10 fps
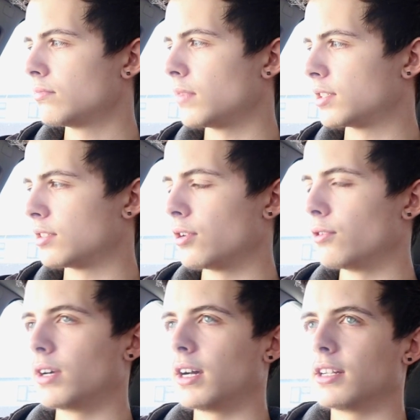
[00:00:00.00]
I don't
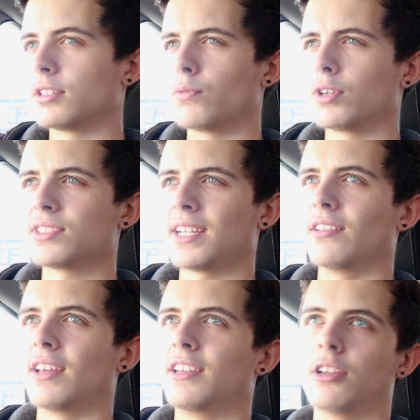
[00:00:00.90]
know, I don't want to say
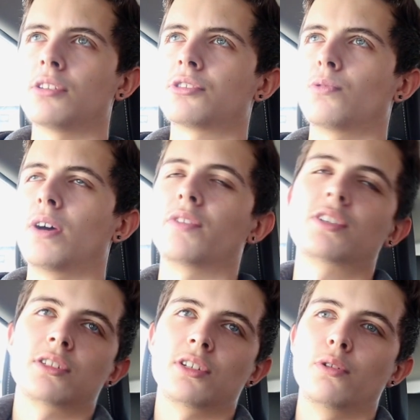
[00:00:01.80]
like in London or whatever,
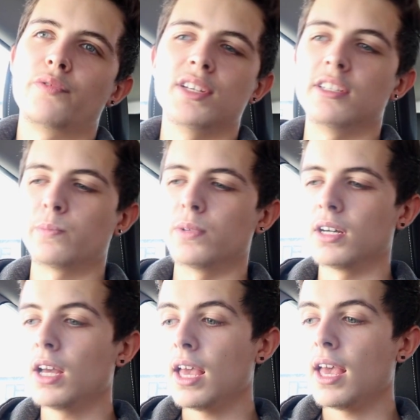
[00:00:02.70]
because I don't know if it is,
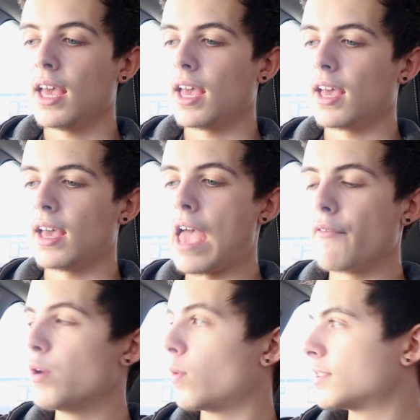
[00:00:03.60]
but
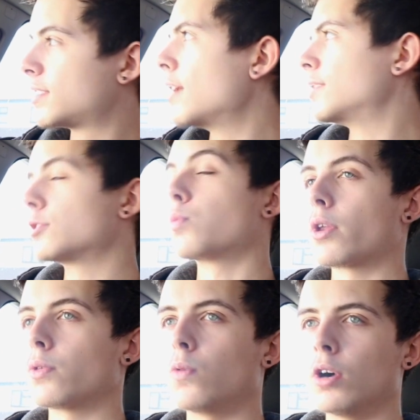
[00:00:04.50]
everyone says this is one
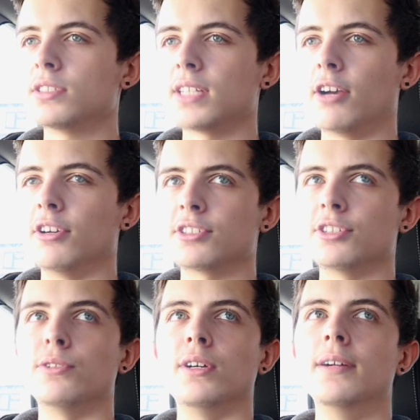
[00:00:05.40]
of the worst areas to
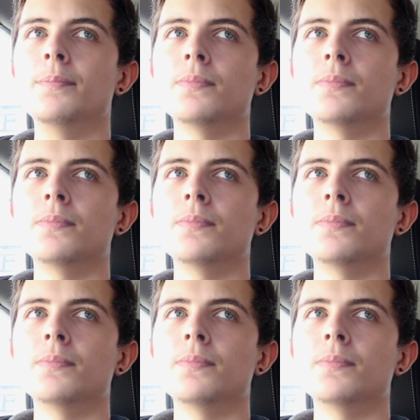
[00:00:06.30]
do it.